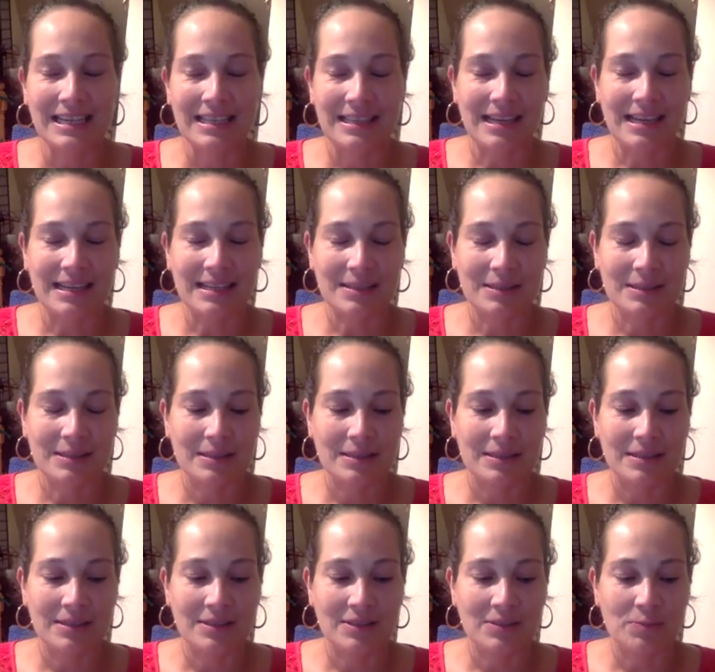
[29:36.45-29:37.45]
that
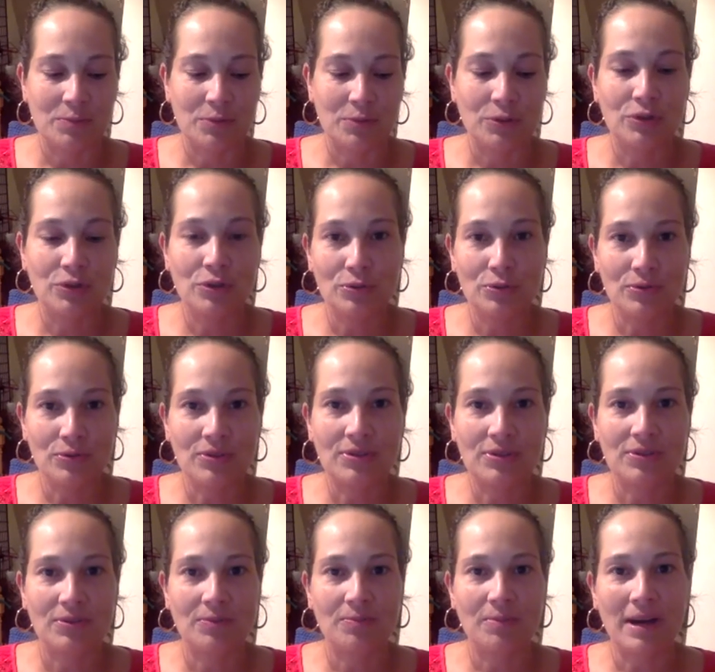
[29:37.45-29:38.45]
is
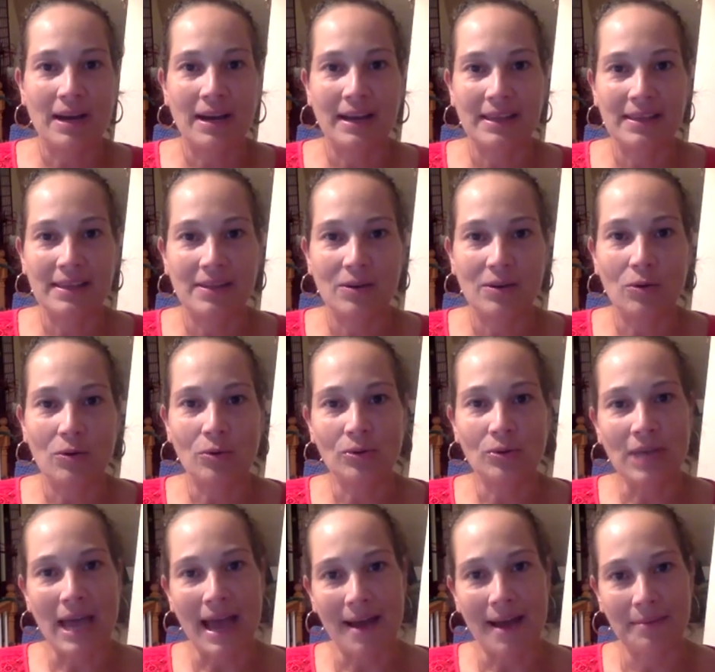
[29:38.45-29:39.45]
produced by the
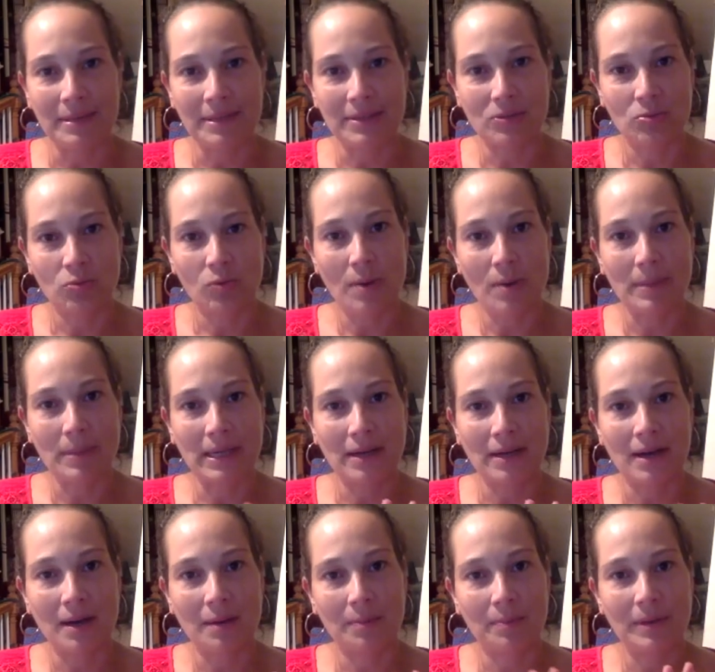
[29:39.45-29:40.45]
old habits rubbing
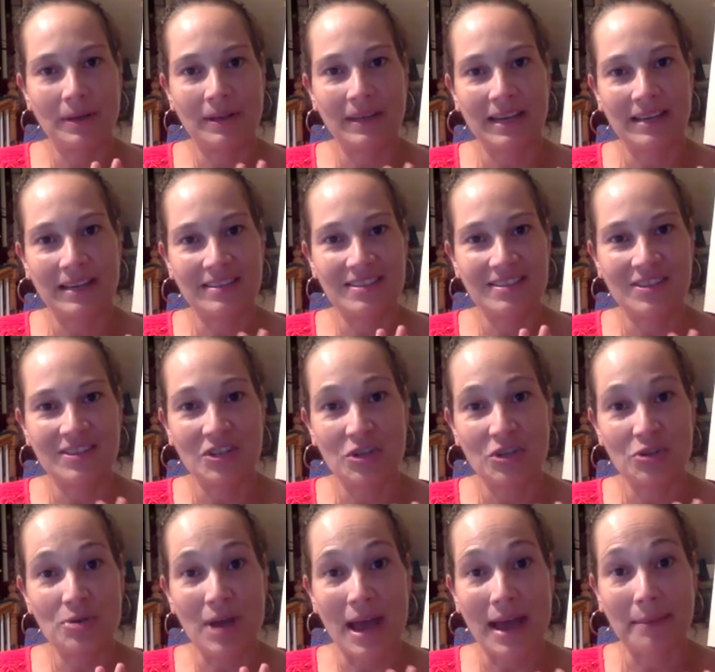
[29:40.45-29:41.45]
up against the
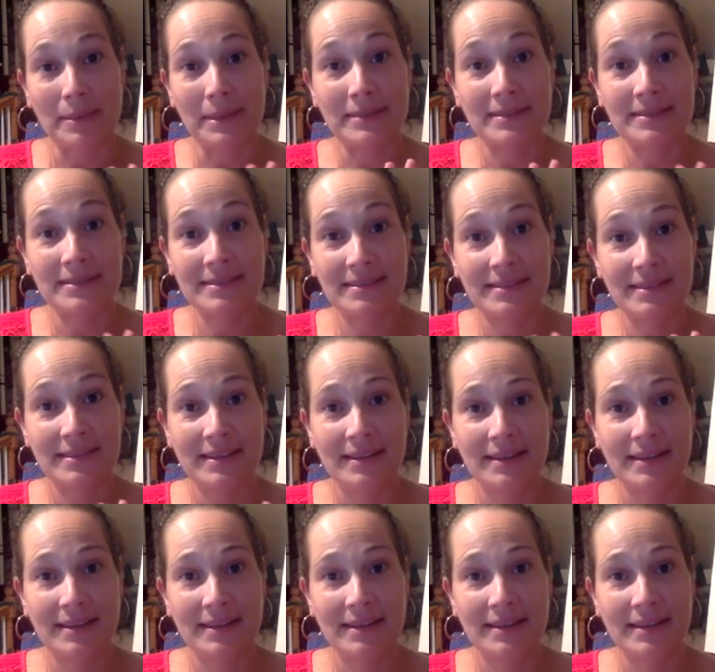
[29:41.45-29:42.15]
new habits.